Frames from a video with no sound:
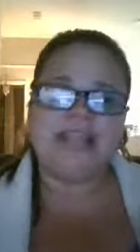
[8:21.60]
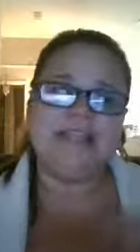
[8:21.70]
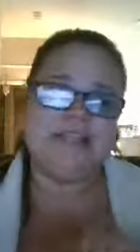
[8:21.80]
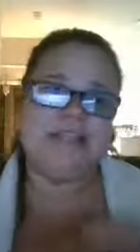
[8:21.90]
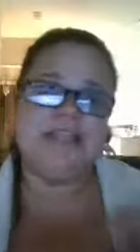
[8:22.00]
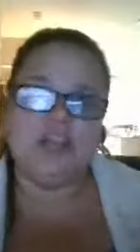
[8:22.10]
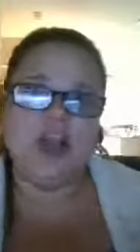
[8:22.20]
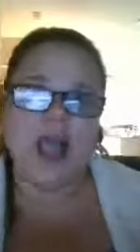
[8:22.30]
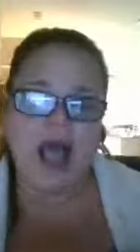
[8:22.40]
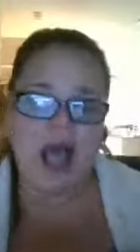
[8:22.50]
And this
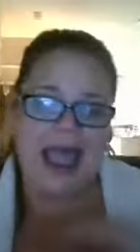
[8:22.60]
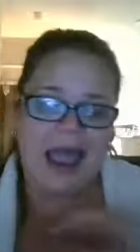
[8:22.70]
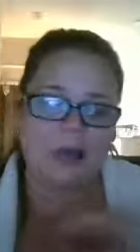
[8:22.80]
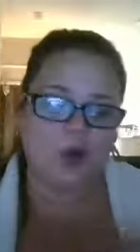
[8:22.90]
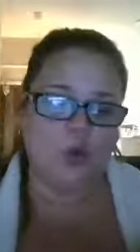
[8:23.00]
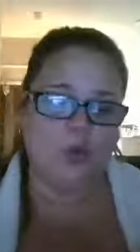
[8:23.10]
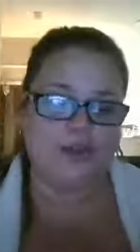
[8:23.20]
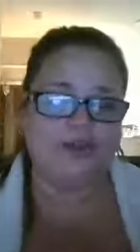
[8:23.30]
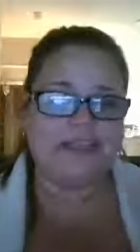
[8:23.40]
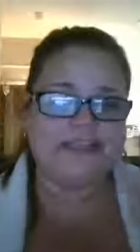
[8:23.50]
year, our
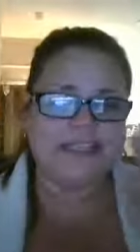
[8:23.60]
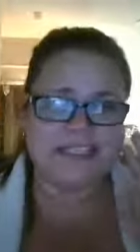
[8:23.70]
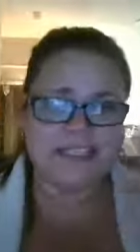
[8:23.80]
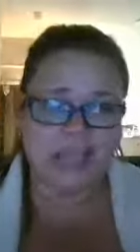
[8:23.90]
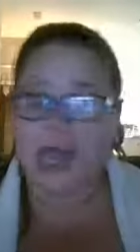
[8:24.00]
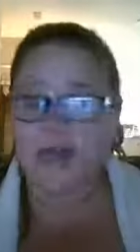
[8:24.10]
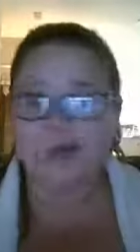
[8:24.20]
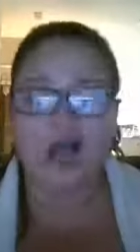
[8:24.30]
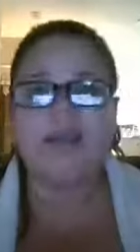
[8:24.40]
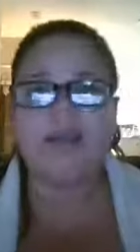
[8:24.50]
awareness has
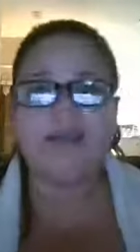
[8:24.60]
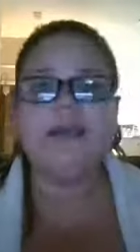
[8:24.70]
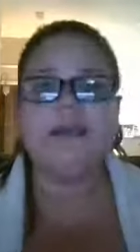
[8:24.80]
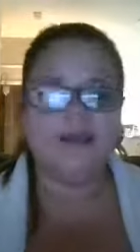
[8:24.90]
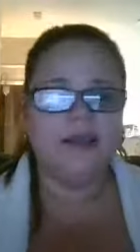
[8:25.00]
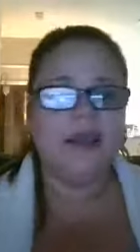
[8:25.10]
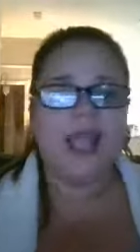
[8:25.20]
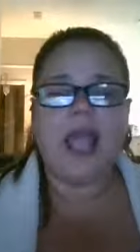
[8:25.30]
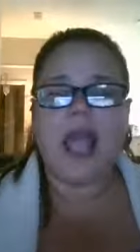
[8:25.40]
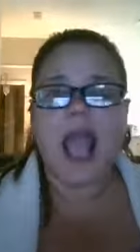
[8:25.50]
skyrocketed.
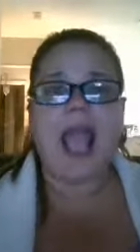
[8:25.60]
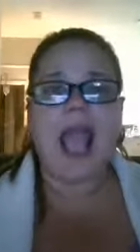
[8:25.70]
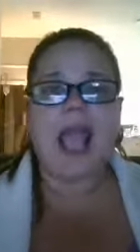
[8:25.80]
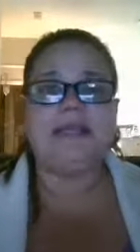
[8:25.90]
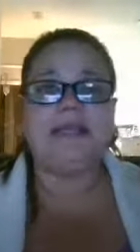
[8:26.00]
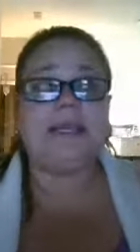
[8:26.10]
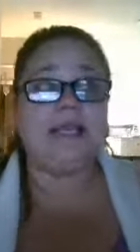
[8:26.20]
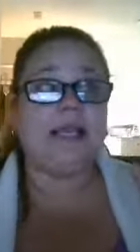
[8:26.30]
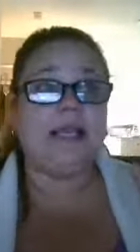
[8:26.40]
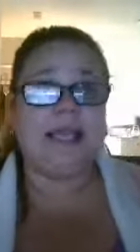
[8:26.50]
And
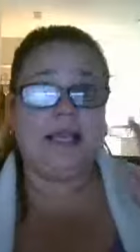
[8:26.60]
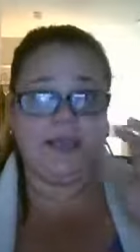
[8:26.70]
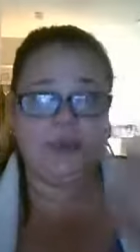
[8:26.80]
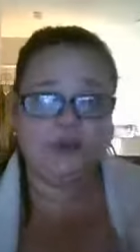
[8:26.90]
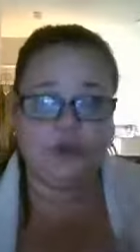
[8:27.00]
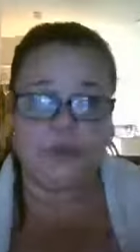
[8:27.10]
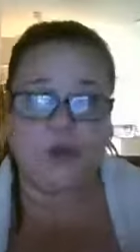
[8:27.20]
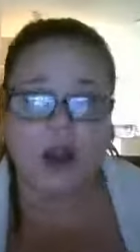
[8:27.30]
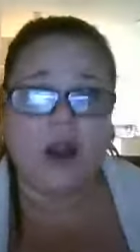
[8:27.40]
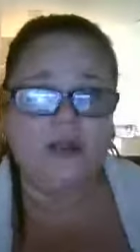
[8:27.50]
here you
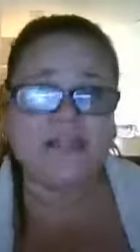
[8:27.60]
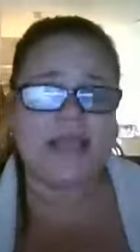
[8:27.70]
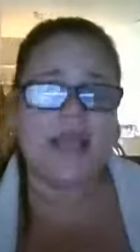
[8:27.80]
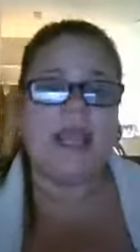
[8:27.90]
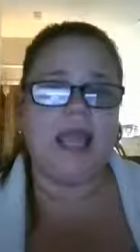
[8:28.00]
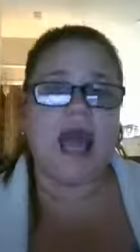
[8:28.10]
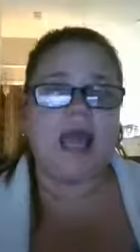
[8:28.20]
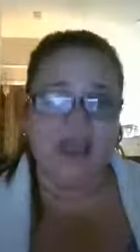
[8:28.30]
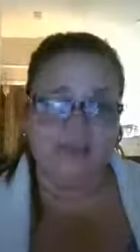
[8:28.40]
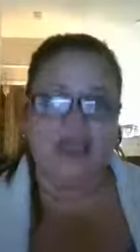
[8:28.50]
are saying,
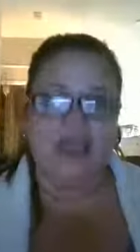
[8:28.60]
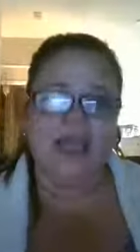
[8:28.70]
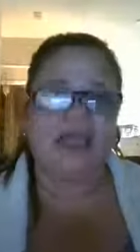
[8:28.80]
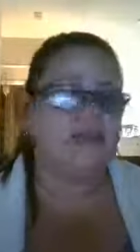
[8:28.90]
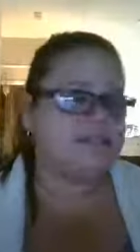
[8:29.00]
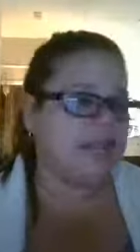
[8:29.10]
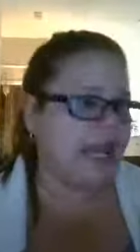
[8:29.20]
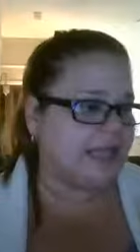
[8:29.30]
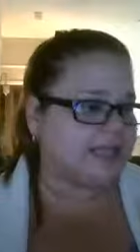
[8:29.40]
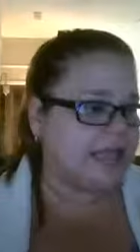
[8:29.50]
I have headaches
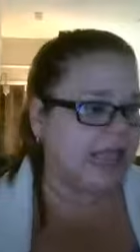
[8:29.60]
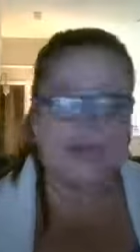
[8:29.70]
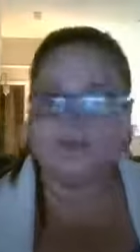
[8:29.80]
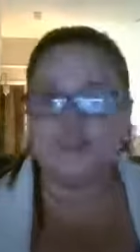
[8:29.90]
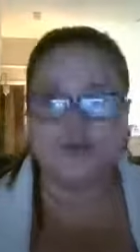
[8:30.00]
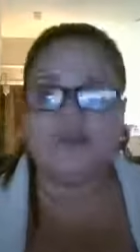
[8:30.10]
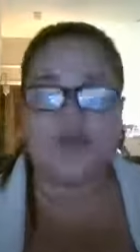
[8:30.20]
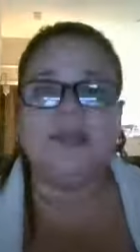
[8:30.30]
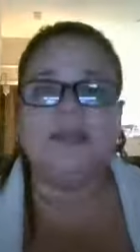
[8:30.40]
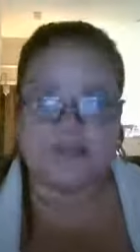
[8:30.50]
and I am so
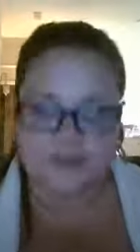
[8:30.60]
done.